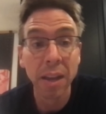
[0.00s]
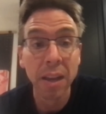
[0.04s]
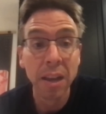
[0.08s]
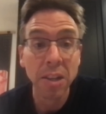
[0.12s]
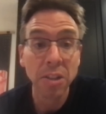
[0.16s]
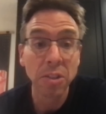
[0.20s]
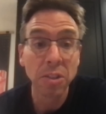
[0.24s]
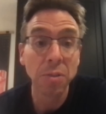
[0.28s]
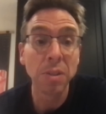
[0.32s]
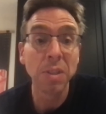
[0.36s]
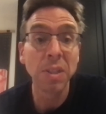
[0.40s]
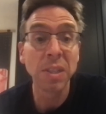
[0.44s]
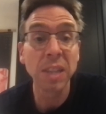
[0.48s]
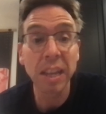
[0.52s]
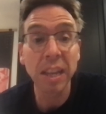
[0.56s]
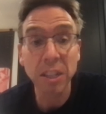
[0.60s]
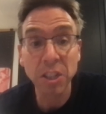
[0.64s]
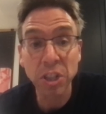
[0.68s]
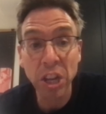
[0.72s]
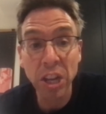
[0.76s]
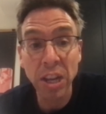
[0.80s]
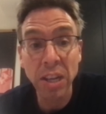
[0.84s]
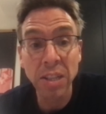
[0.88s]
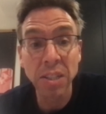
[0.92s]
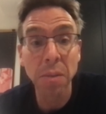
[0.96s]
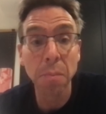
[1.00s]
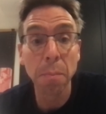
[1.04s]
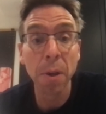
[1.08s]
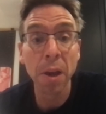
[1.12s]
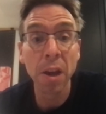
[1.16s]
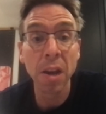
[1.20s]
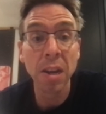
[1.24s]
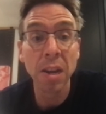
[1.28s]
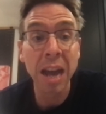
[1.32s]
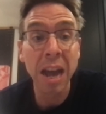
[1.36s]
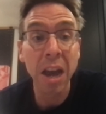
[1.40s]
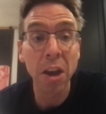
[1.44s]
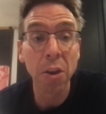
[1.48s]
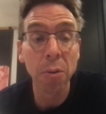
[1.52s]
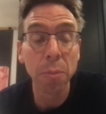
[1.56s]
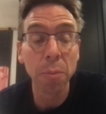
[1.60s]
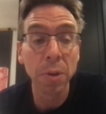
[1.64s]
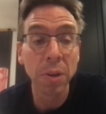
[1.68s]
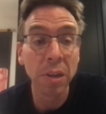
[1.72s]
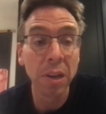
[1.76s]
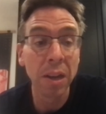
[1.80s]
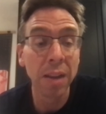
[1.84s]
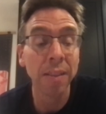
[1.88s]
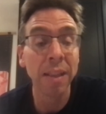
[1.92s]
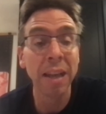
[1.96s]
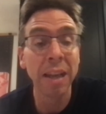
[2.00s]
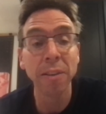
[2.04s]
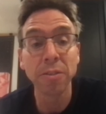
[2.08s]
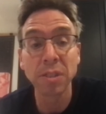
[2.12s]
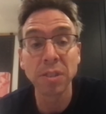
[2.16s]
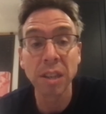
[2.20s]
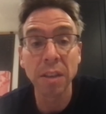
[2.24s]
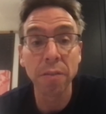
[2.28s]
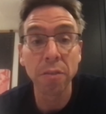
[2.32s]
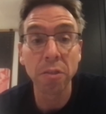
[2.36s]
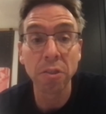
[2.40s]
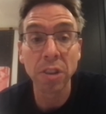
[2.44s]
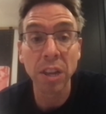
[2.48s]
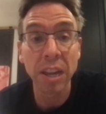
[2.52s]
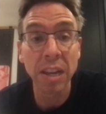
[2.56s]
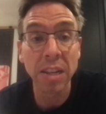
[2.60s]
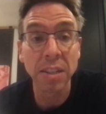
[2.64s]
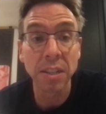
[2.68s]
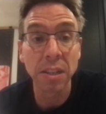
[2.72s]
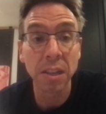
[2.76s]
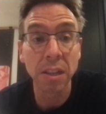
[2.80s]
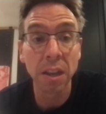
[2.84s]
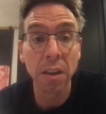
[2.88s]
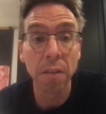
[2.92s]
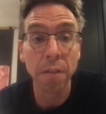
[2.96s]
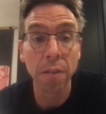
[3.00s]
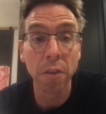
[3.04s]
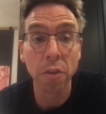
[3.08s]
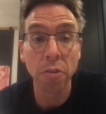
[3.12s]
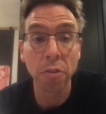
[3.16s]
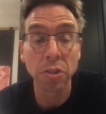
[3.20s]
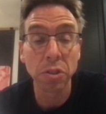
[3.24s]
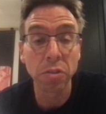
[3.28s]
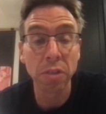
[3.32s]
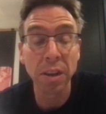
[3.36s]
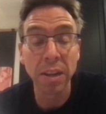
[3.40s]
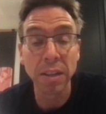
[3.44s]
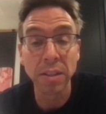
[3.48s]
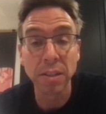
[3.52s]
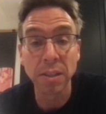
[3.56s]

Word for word: She was 6 years at Burton Albion and now several years at Forest Green.